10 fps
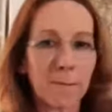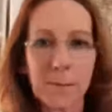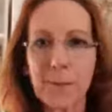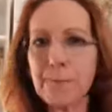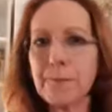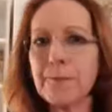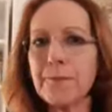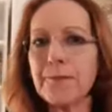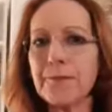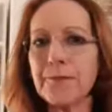
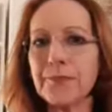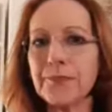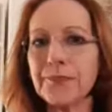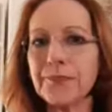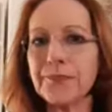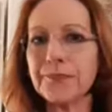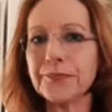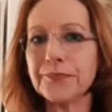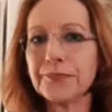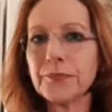
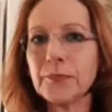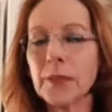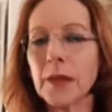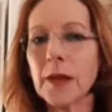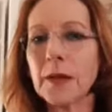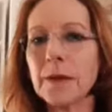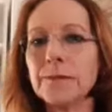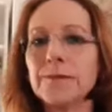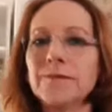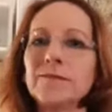
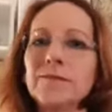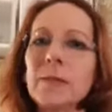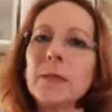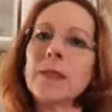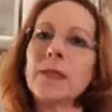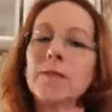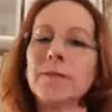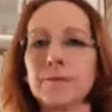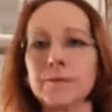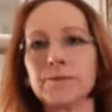
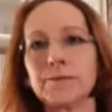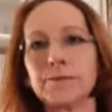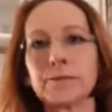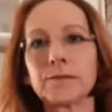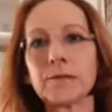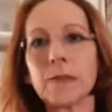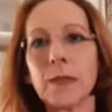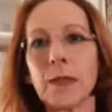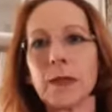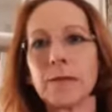
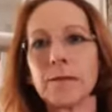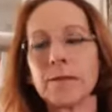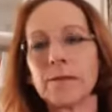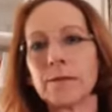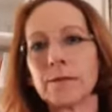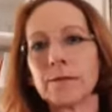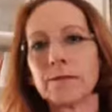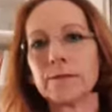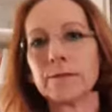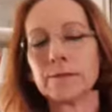
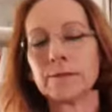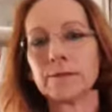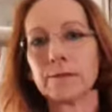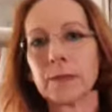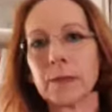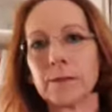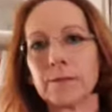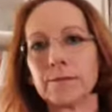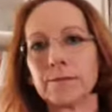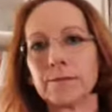
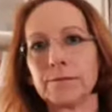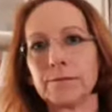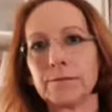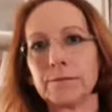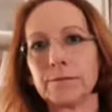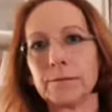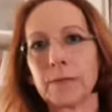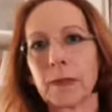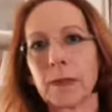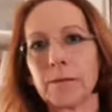[no speech]